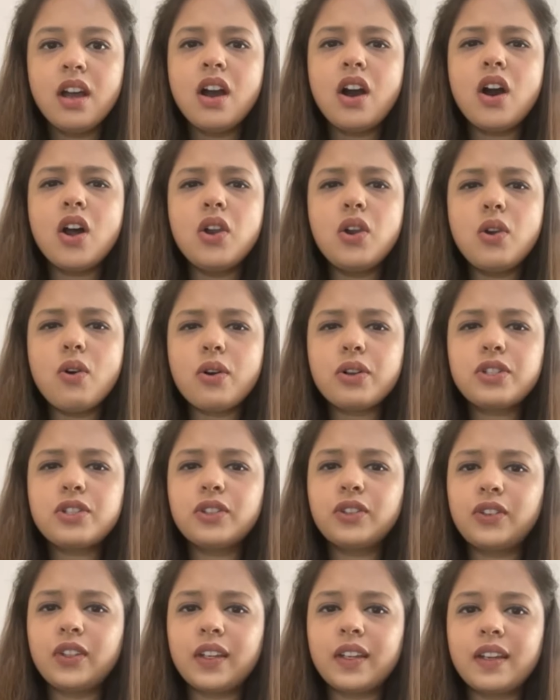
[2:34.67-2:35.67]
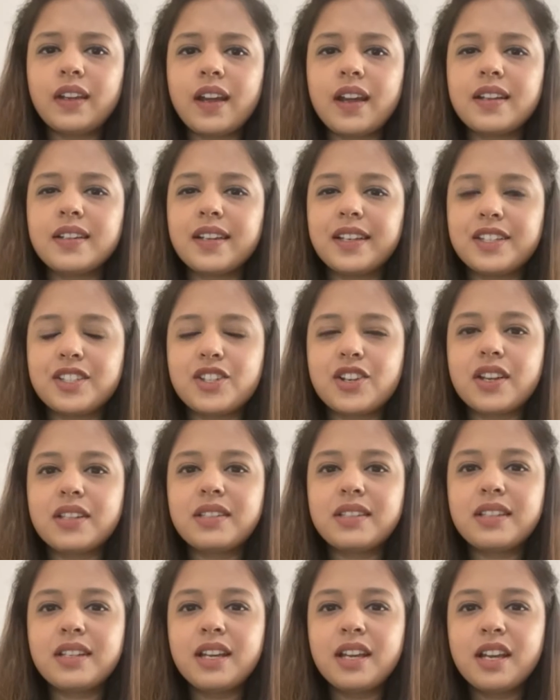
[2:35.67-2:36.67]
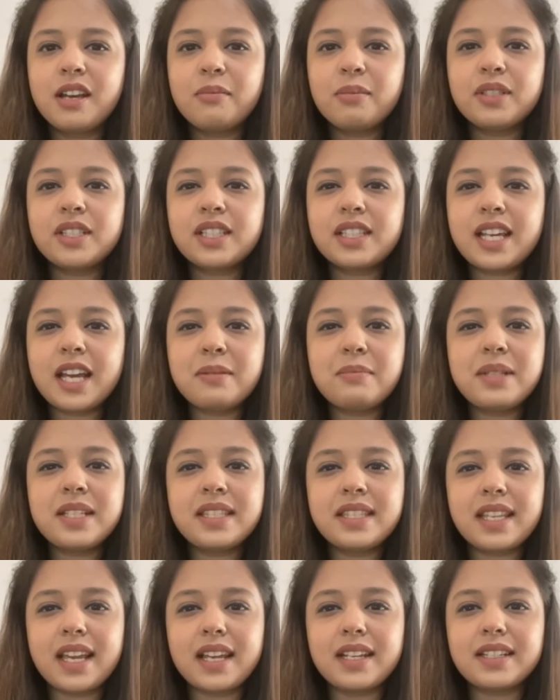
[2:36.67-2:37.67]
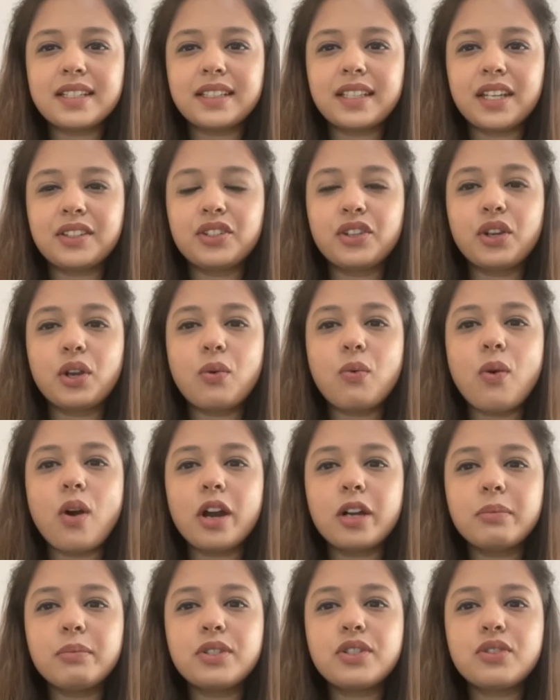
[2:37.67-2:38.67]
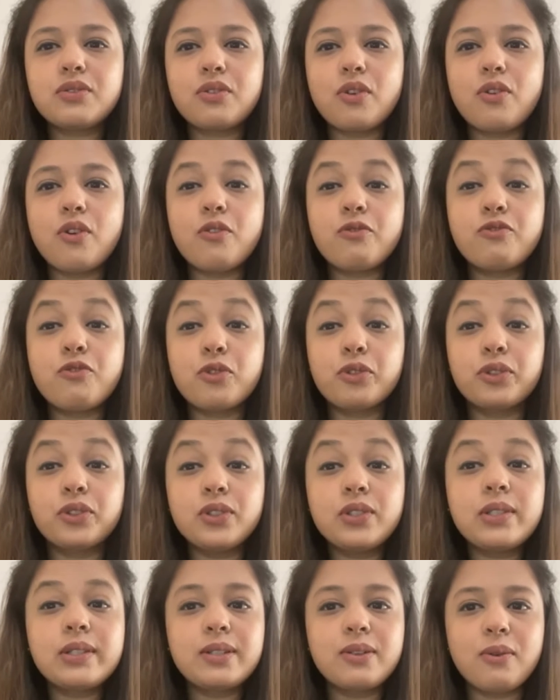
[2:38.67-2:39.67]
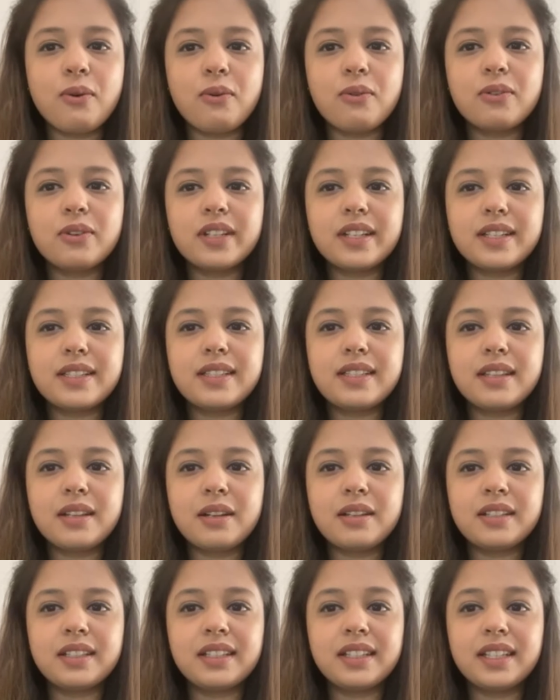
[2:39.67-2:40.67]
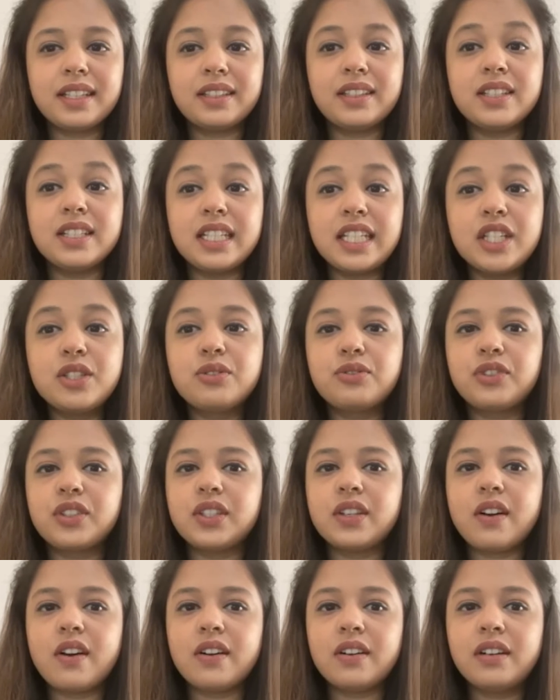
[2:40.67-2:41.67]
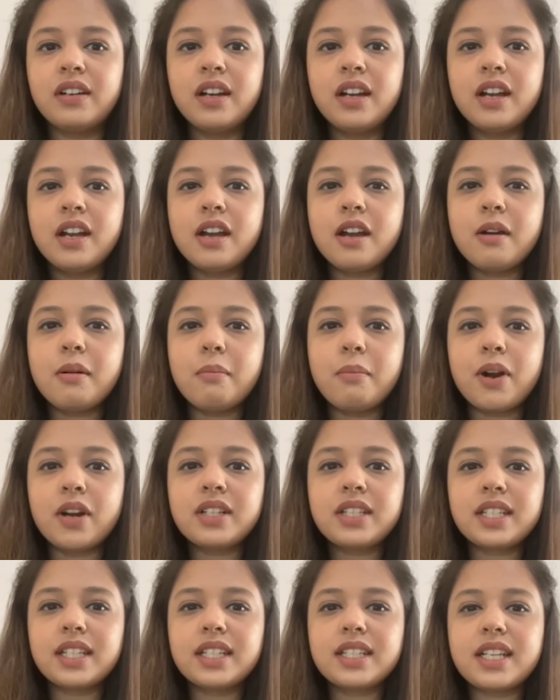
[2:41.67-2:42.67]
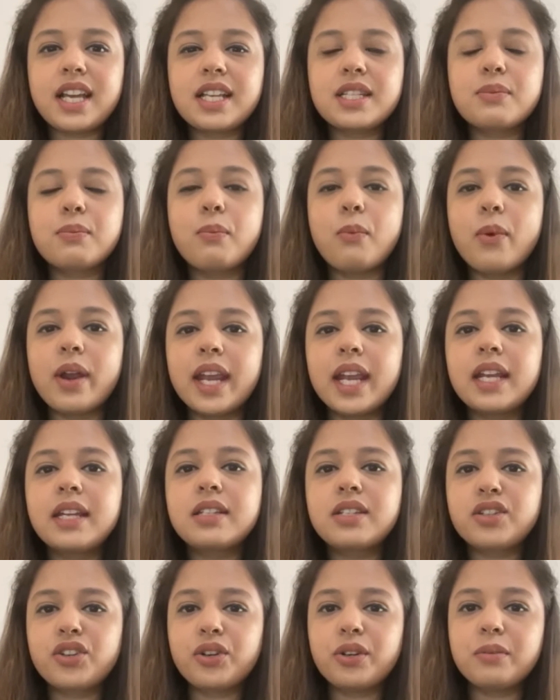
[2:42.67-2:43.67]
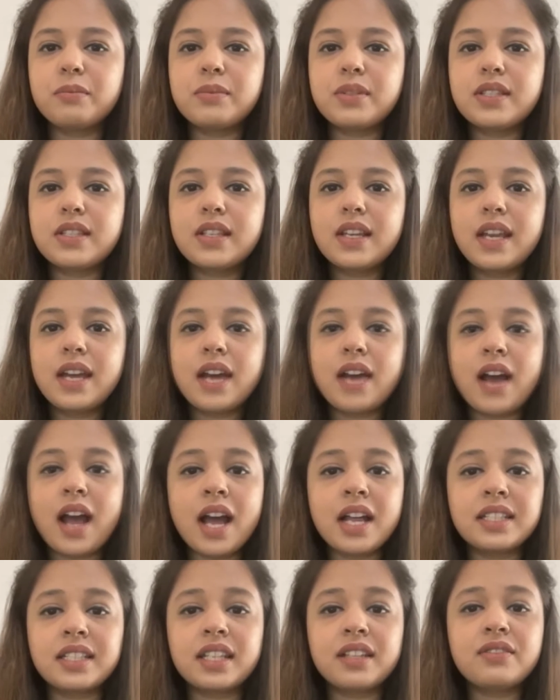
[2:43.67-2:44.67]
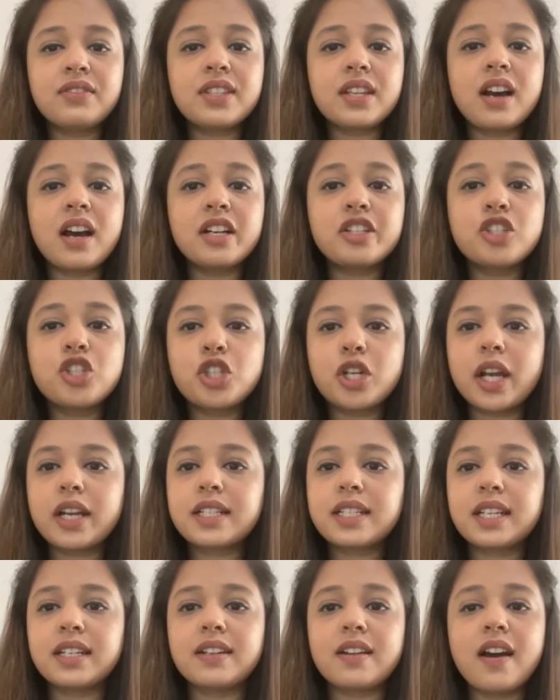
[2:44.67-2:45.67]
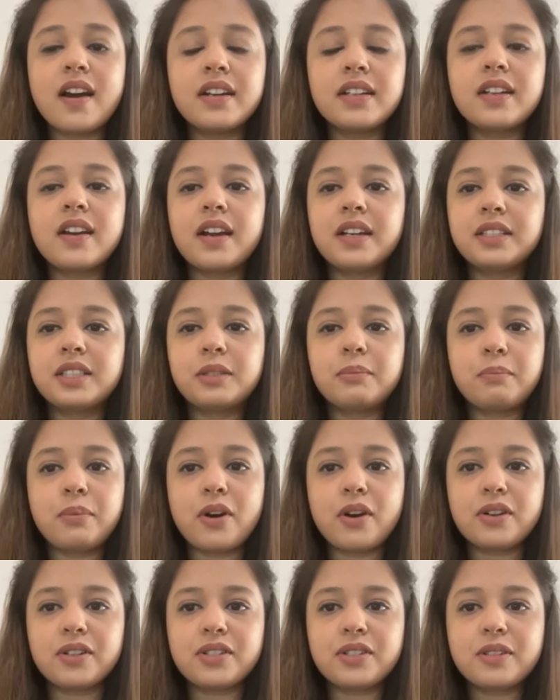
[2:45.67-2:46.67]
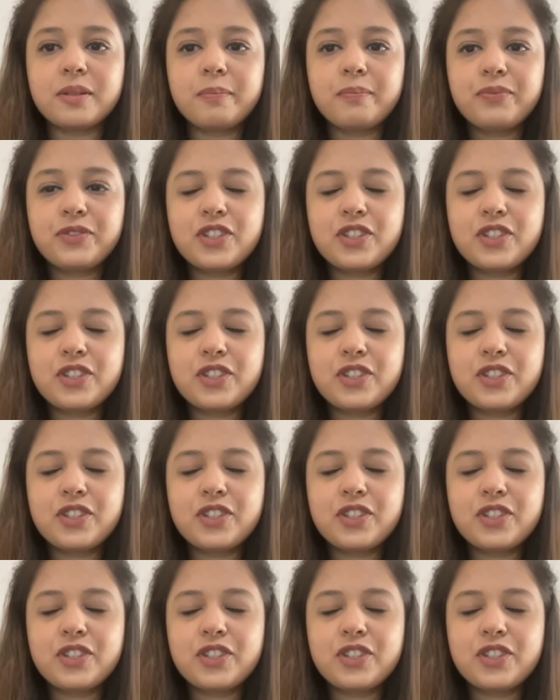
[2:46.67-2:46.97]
A lot to think and digest, but it can be said that the requirement for this law is the need of the hour, but it has vague terms and gives unchecked and unguided powers.